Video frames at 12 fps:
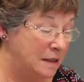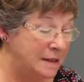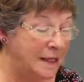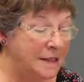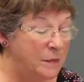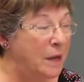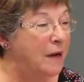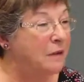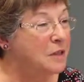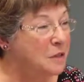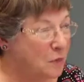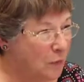Dad's
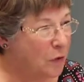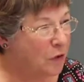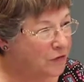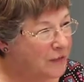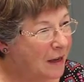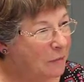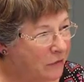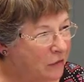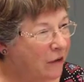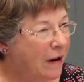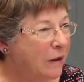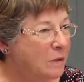parents were both dead
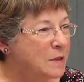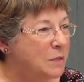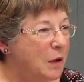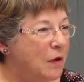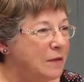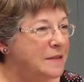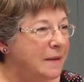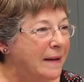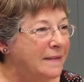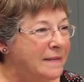before I was born as well.